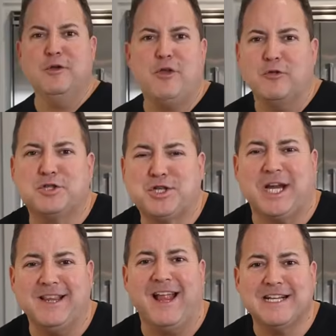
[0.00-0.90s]
Those
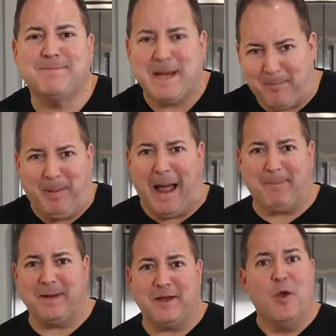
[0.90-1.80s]
chicken legs be a
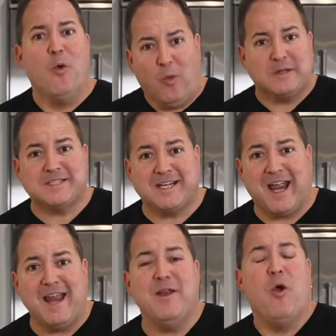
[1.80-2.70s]
poppin'. Once
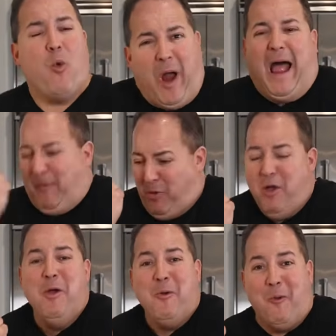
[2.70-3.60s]
again, wow,
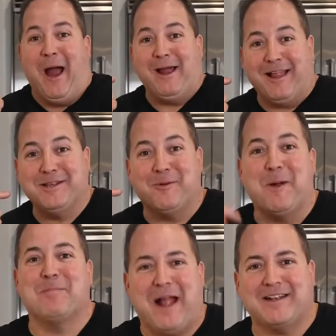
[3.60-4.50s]
why I like to
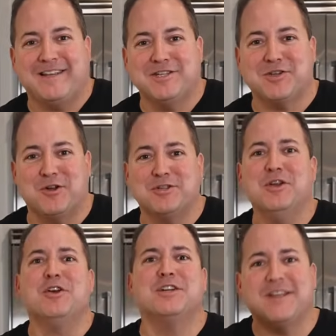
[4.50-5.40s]
wear black
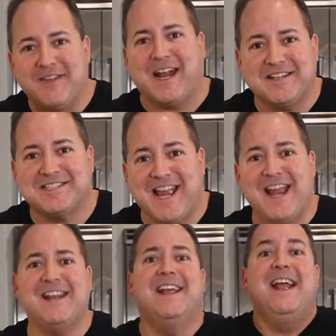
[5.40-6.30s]
t-shirts, because if they get
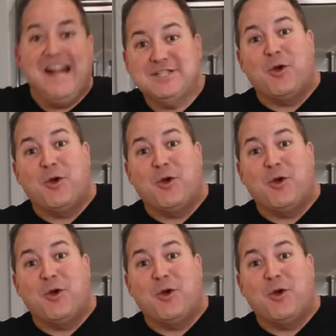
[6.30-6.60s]
stained, it's